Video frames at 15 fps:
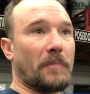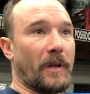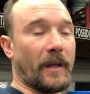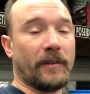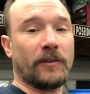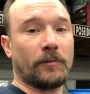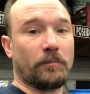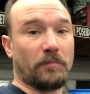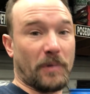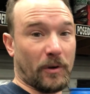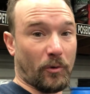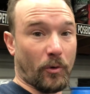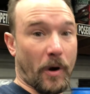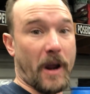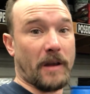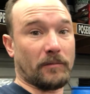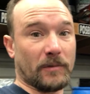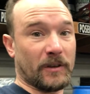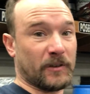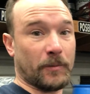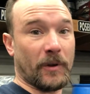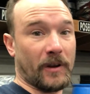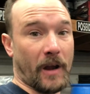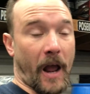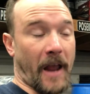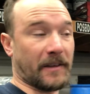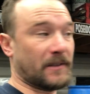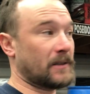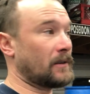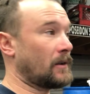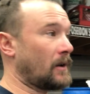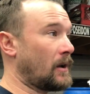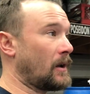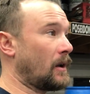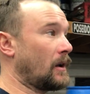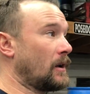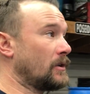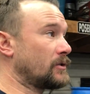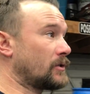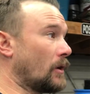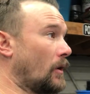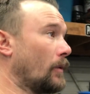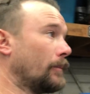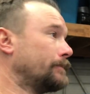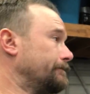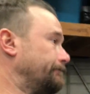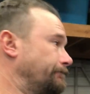it's been great. It's been nice. So